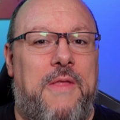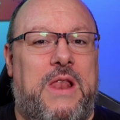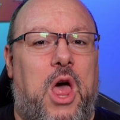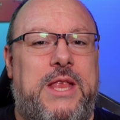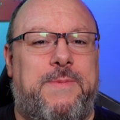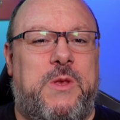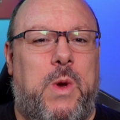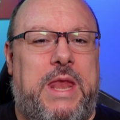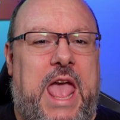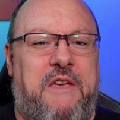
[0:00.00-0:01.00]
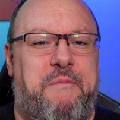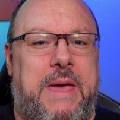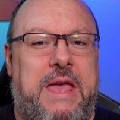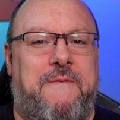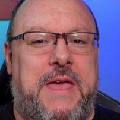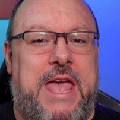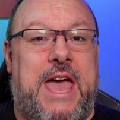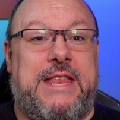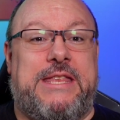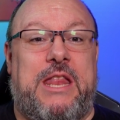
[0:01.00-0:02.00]
The lines between FPV
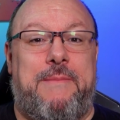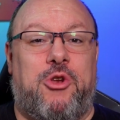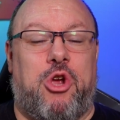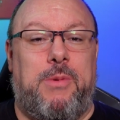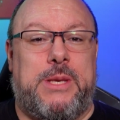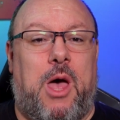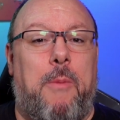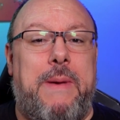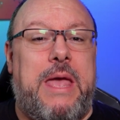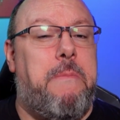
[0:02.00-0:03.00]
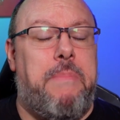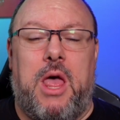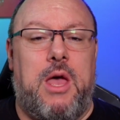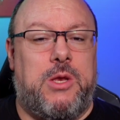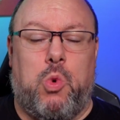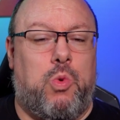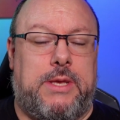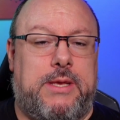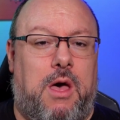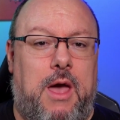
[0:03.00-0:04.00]
and cinema drones are being blurred all
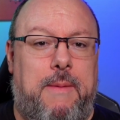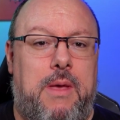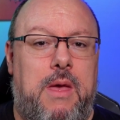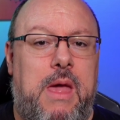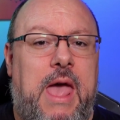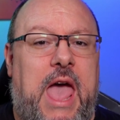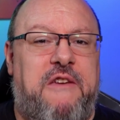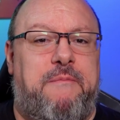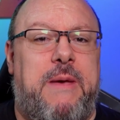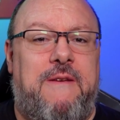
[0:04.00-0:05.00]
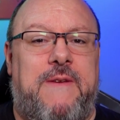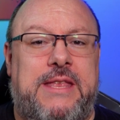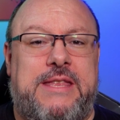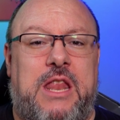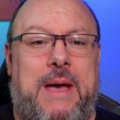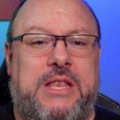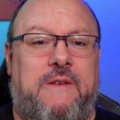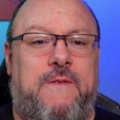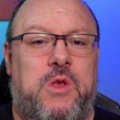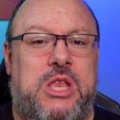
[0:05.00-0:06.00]
the time. FPV
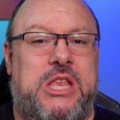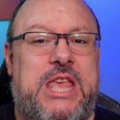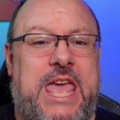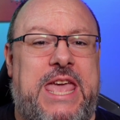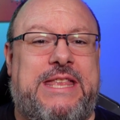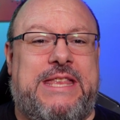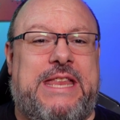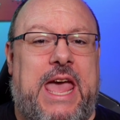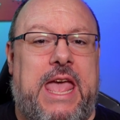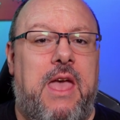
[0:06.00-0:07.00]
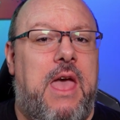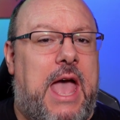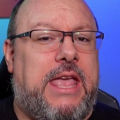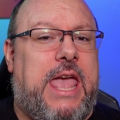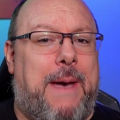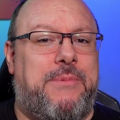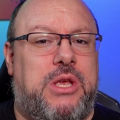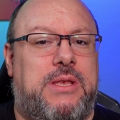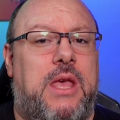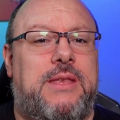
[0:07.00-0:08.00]
cinematic footage is here to stay and
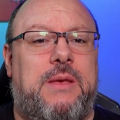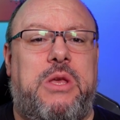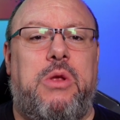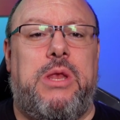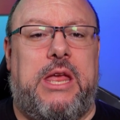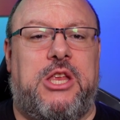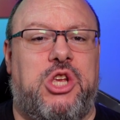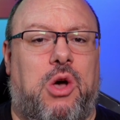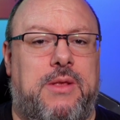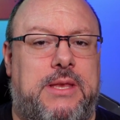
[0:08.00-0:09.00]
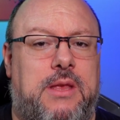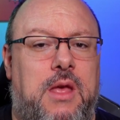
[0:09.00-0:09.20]
captures some unique shots.